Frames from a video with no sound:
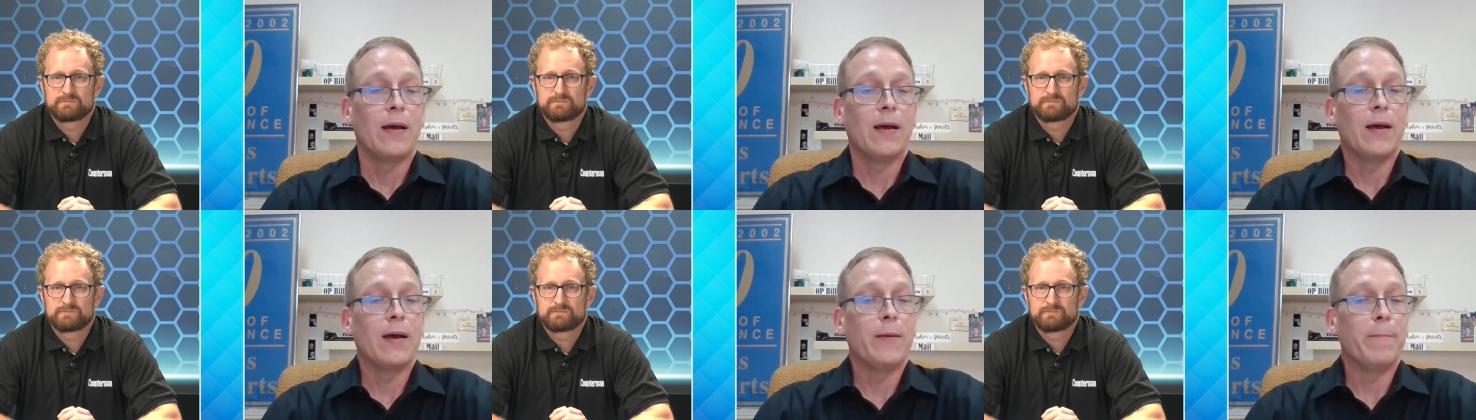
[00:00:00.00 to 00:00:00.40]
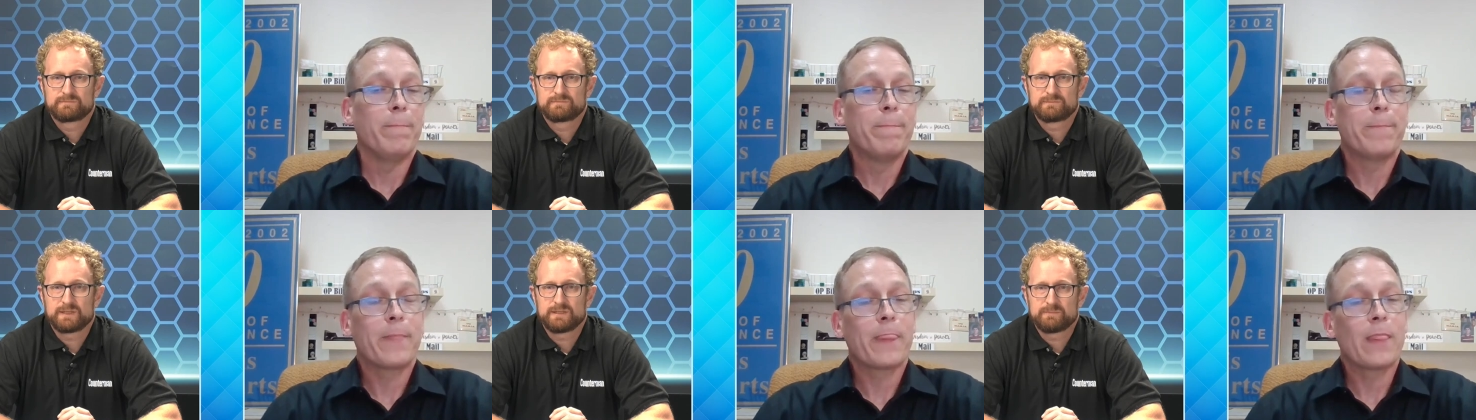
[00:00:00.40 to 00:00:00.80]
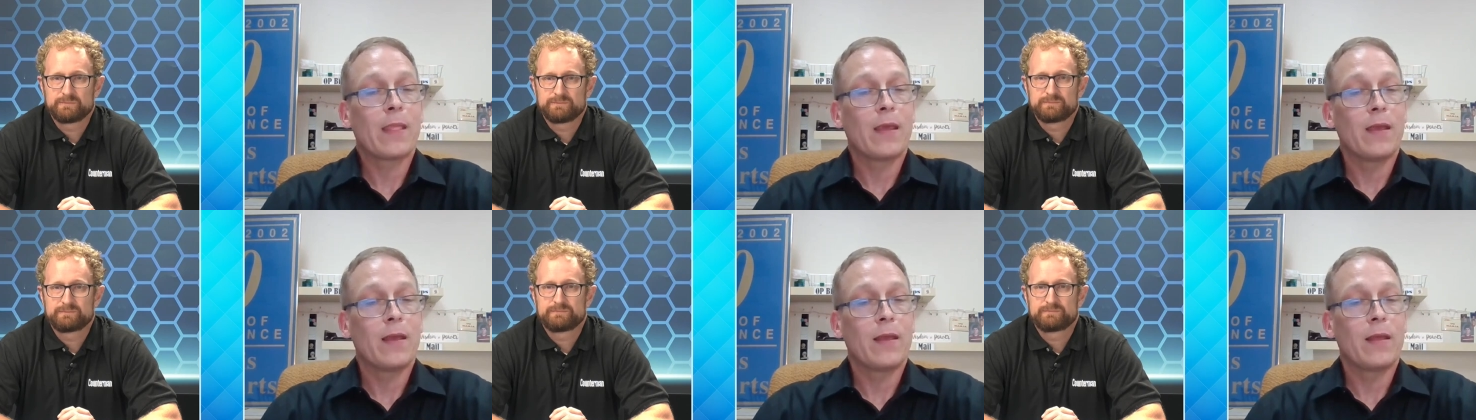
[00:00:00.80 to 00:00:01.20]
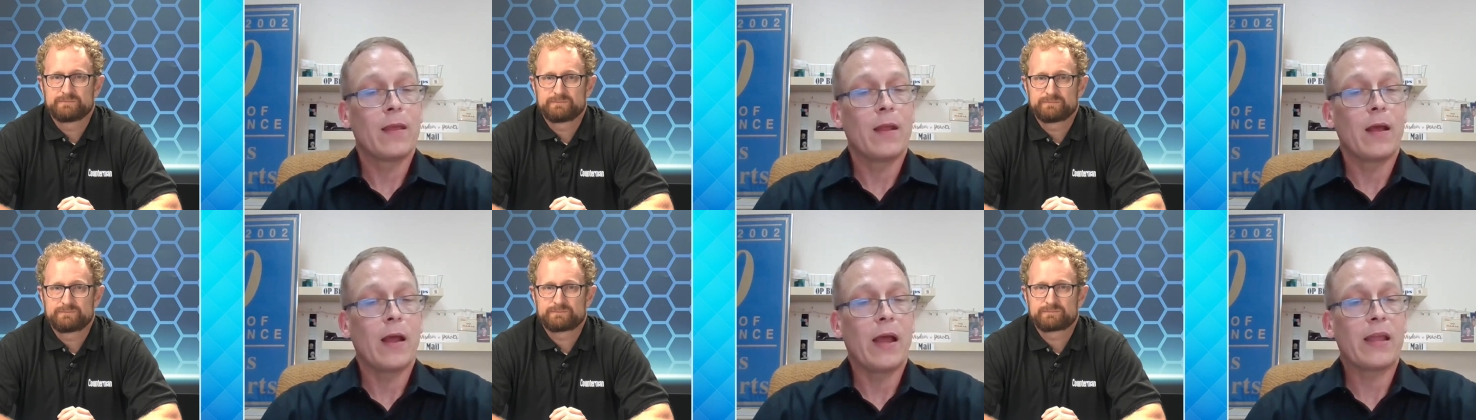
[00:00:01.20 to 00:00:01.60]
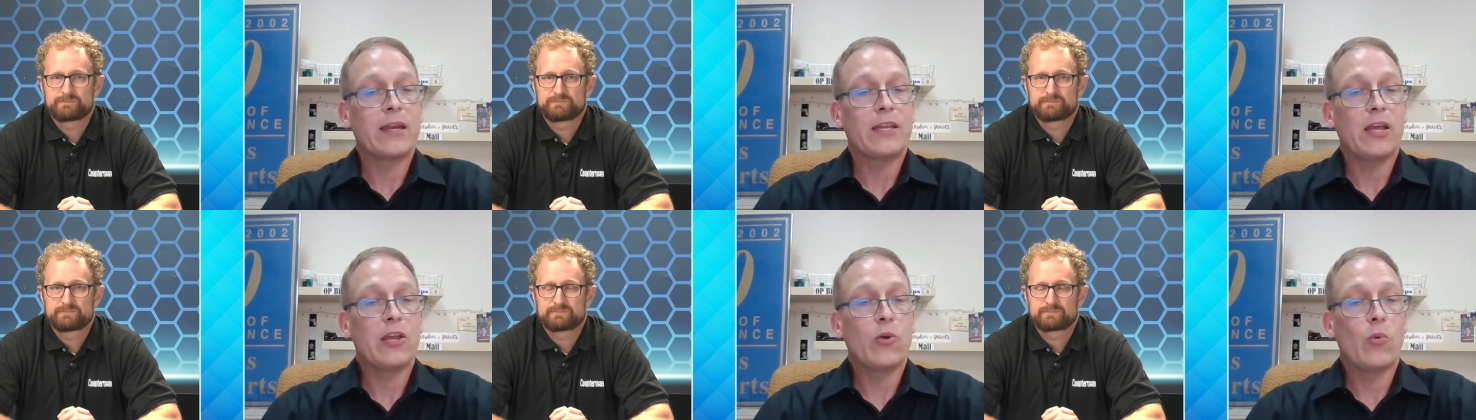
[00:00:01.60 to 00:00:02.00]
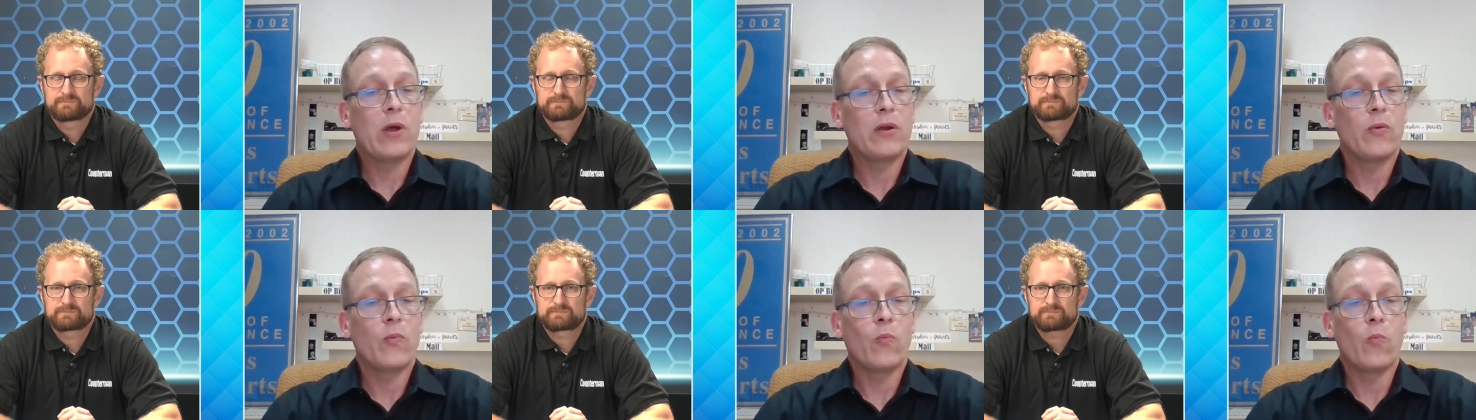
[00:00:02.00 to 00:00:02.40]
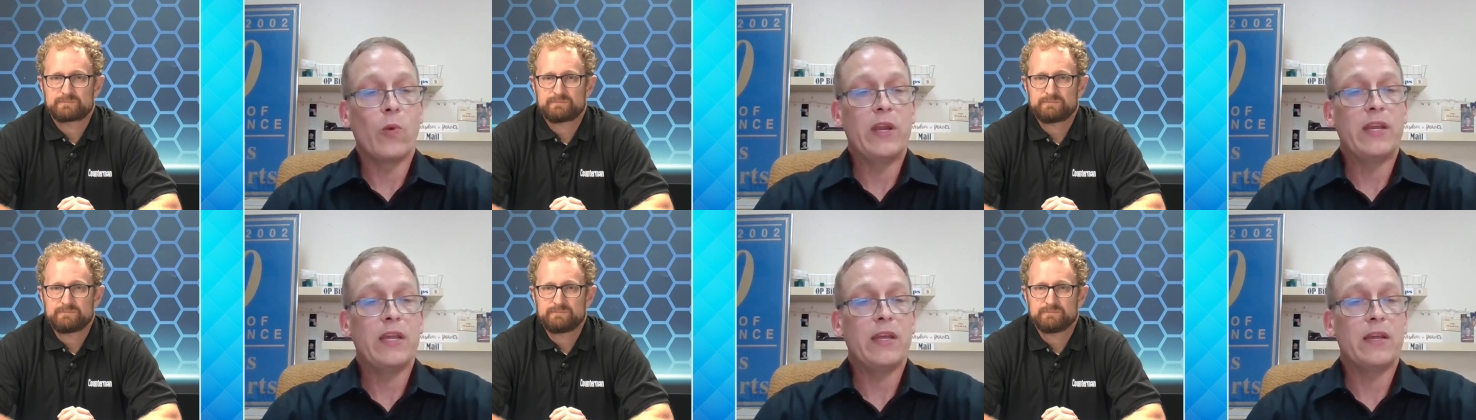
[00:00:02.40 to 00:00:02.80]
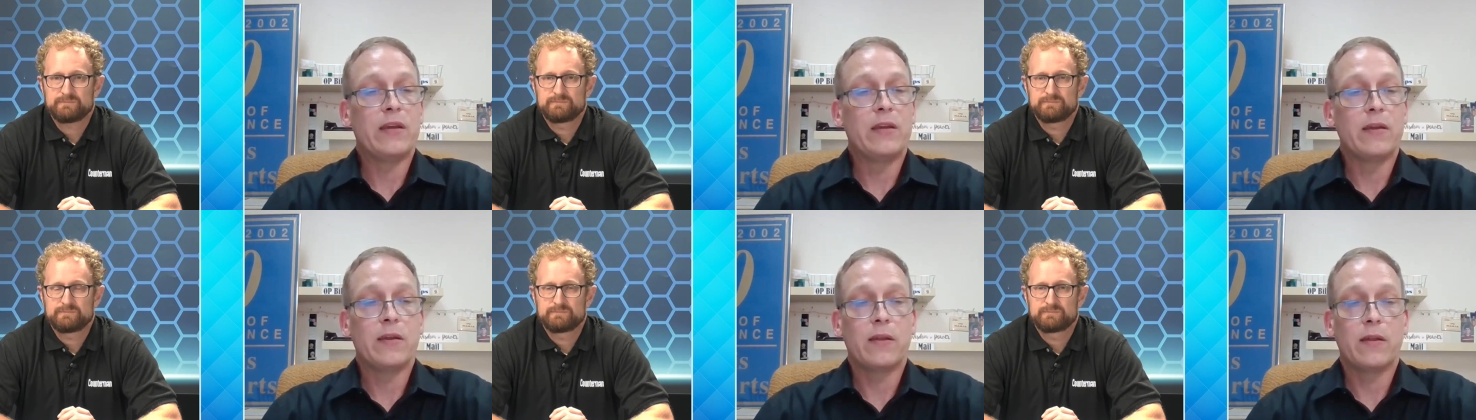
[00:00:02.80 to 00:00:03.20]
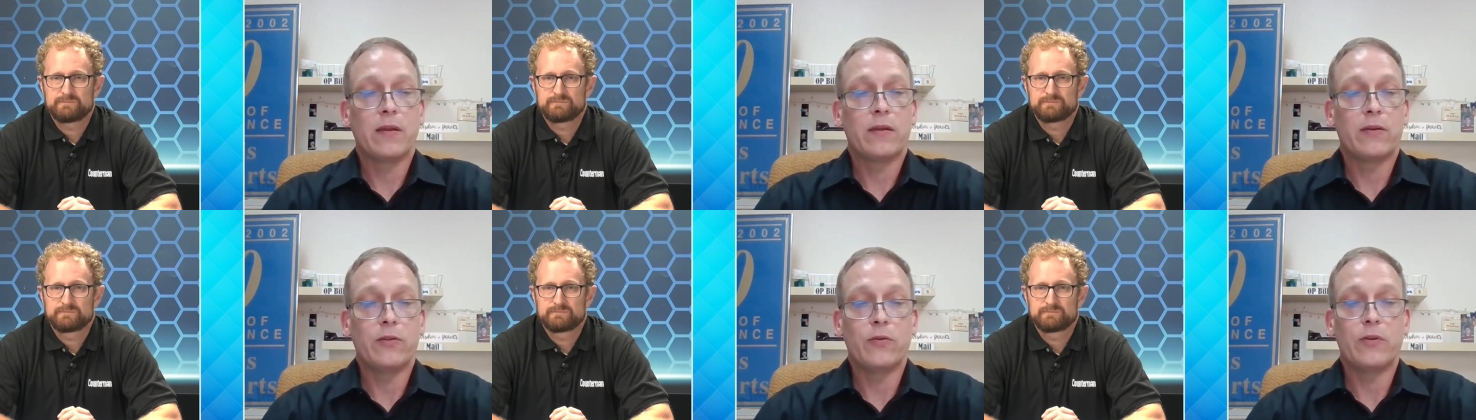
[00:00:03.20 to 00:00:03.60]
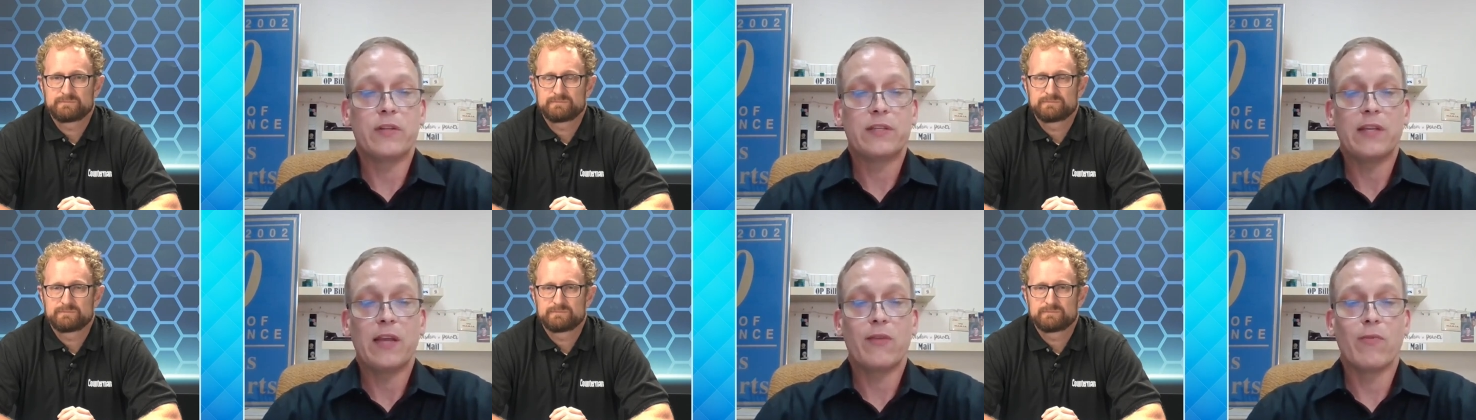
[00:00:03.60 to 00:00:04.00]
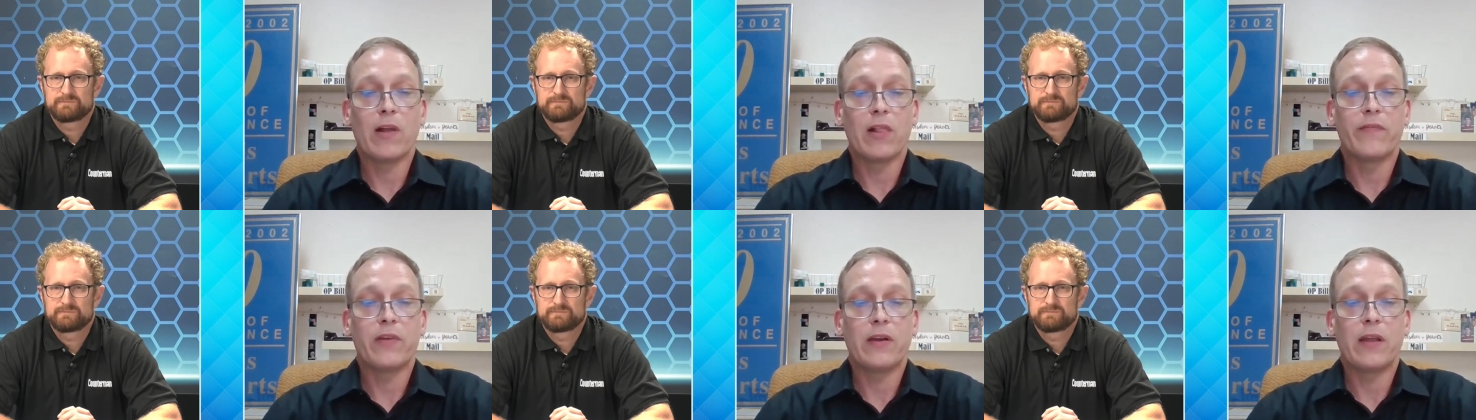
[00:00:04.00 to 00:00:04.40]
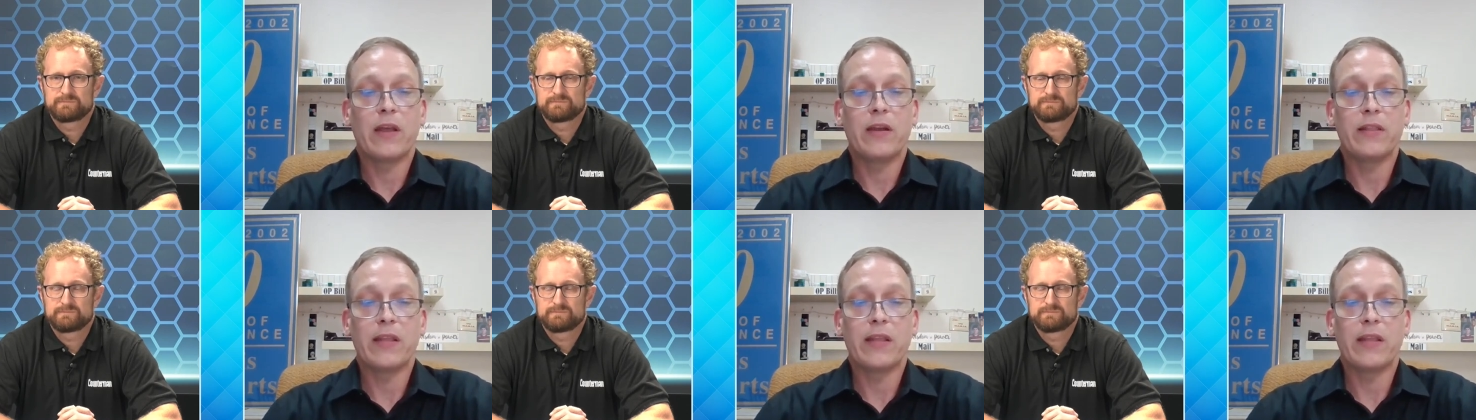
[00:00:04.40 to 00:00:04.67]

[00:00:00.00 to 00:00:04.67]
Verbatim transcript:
Speaker 1: Um, yeah. You know, I can tell you what we did do to stay relevant